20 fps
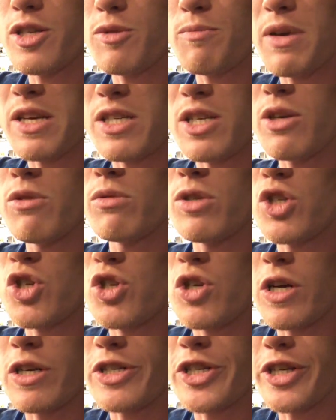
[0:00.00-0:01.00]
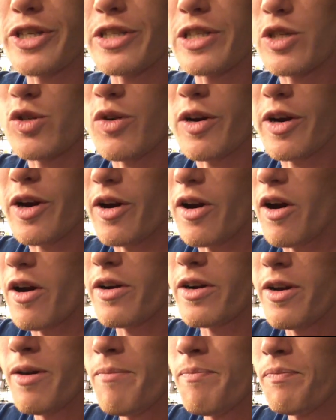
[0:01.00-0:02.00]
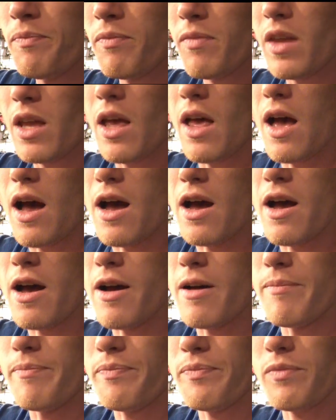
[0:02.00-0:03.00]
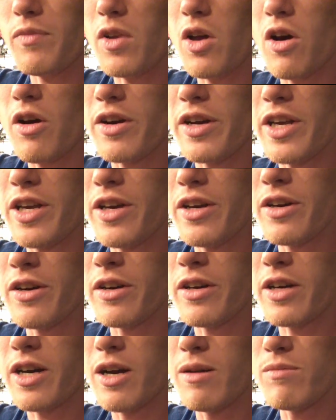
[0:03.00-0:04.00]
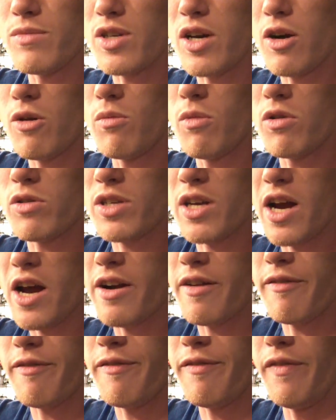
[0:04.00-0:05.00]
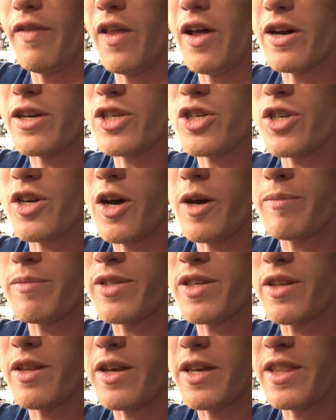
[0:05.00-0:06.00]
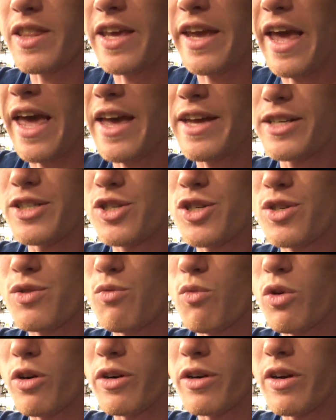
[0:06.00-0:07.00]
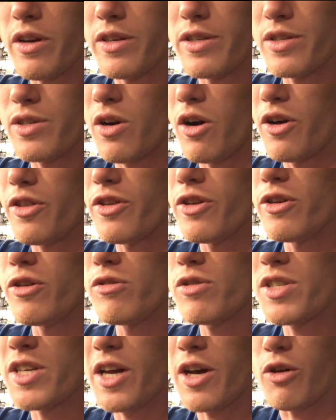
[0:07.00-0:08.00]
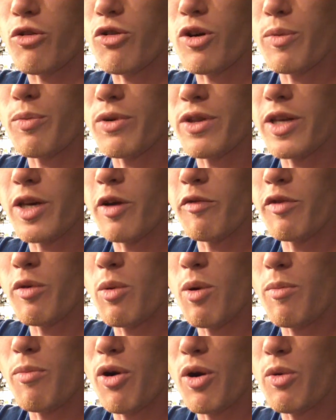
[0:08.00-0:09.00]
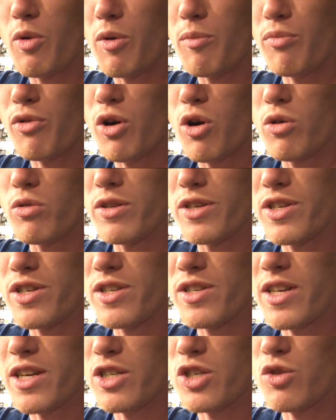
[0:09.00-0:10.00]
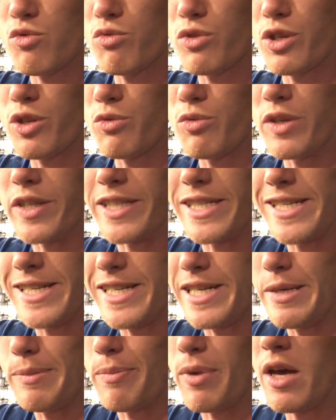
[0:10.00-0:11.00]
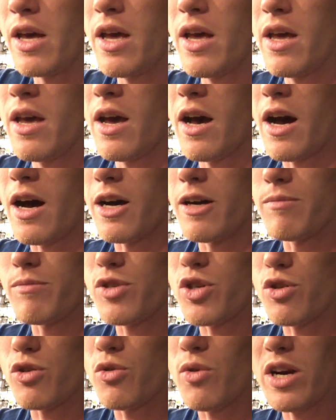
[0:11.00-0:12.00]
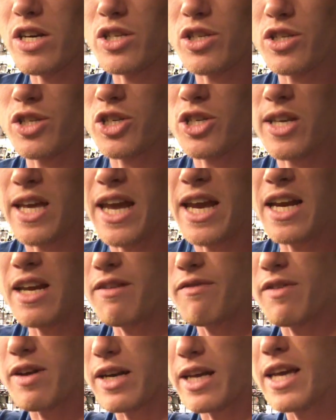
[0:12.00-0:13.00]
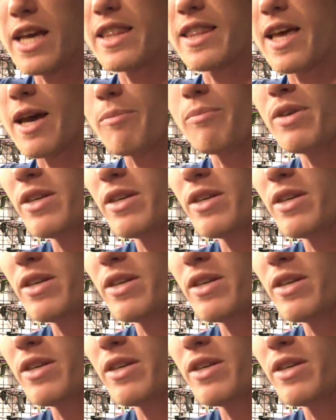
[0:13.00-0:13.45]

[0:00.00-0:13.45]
is basically what's touching the trigger guard, on here comes almost kind of flush up to like the edge, whereas on the new style grip with the LV1.1 Pro, this is actually really, really deep. So you actually just can't even get that